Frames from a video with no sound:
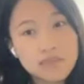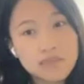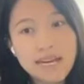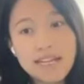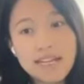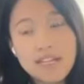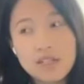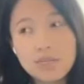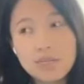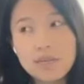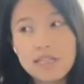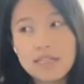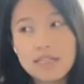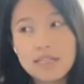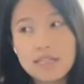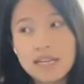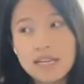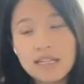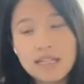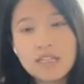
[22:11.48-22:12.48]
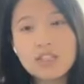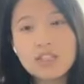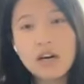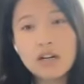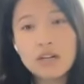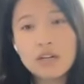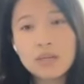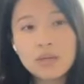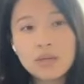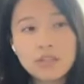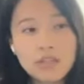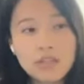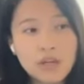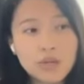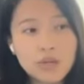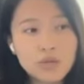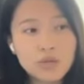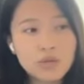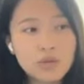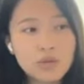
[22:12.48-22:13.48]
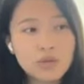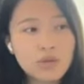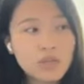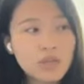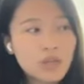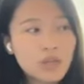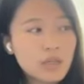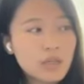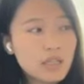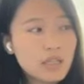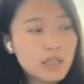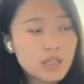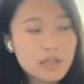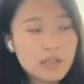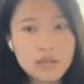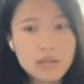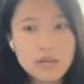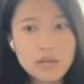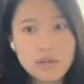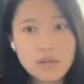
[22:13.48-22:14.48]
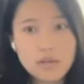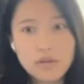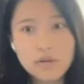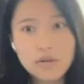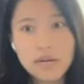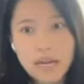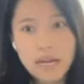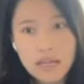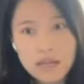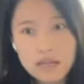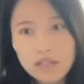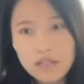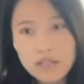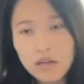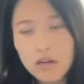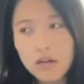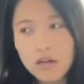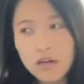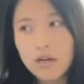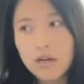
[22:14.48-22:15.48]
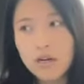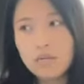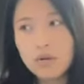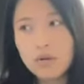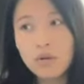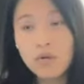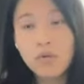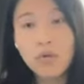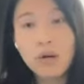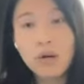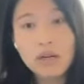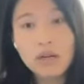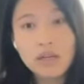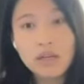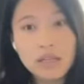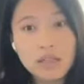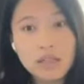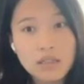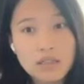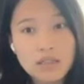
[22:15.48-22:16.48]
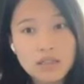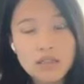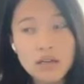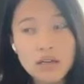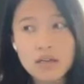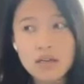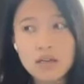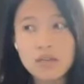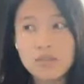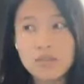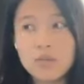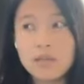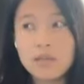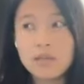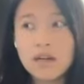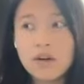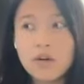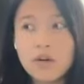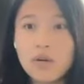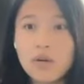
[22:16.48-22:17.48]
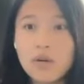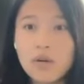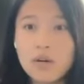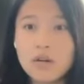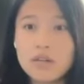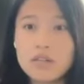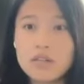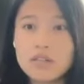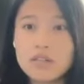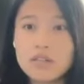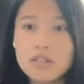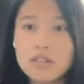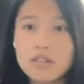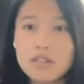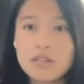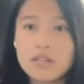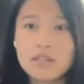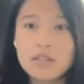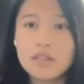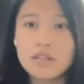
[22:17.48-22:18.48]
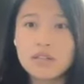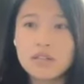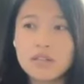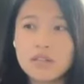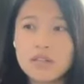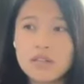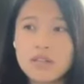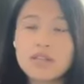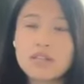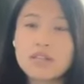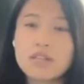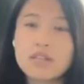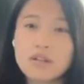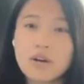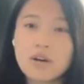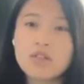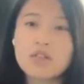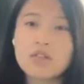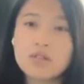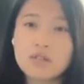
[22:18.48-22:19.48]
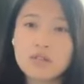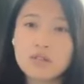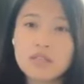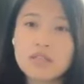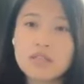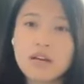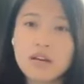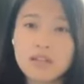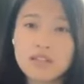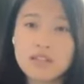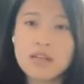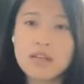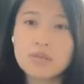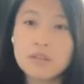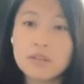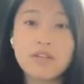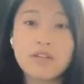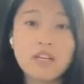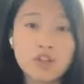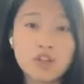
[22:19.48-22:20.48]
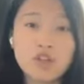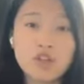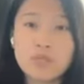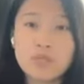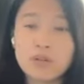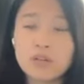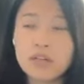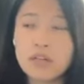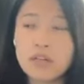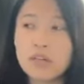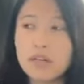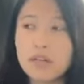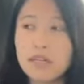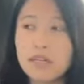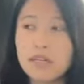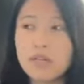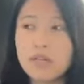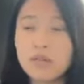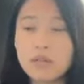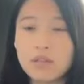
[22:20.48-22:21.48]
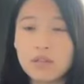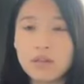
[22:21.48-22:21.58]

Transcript: management, and they talk about how to either create a startup or work in a startup, or just there's also this concept of entrepreneur, like